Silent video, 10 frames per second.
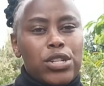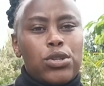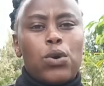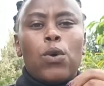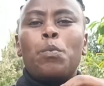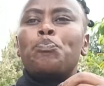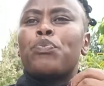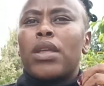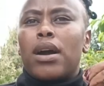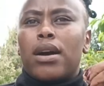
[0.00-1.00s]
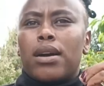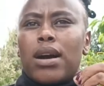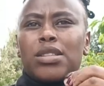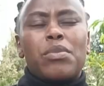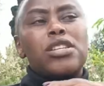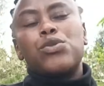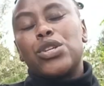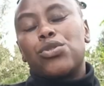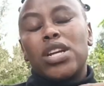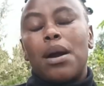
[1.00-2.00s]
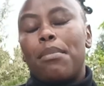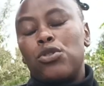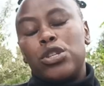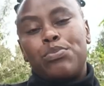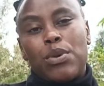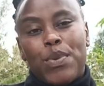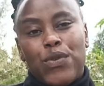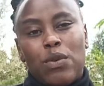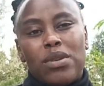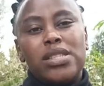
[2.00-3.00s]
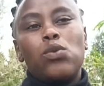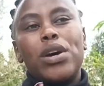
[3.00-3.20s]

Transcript: So as much as we're talking about poor performance,